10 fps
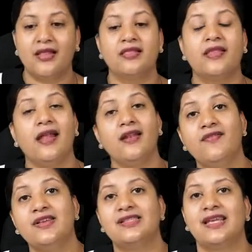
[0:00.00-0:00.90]
then
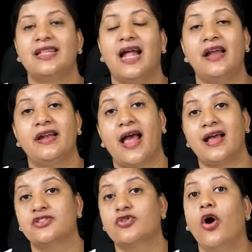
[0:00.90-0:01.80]
we say that it
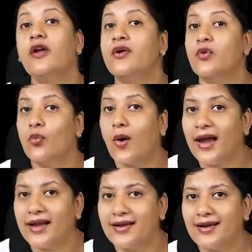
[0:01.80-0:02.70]
has got
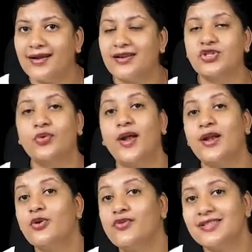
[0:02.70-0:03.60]
widened. So
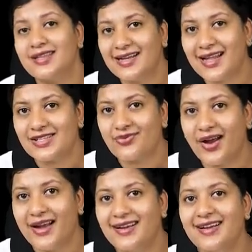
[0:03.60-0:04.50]
when do we say it has
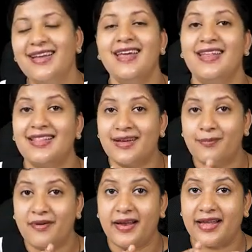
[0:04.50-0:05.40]
widened?
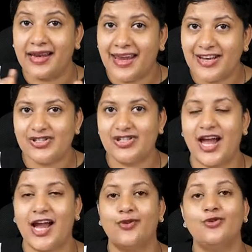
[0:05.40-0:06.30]
The gray
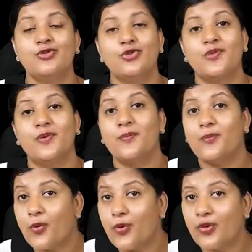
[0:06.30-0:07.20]
shadow should be
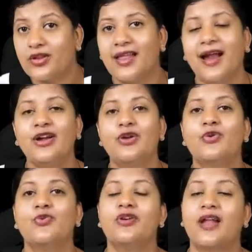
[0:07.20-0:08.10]
more than
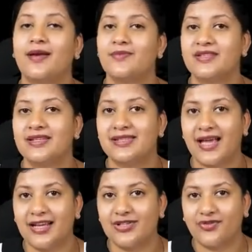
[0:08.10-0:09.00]
2 times the
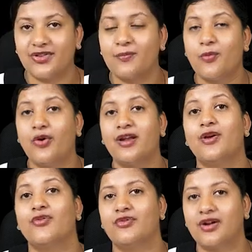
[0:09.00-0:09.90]
size of the
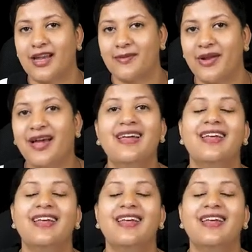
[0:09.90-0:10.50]
body of vertebra,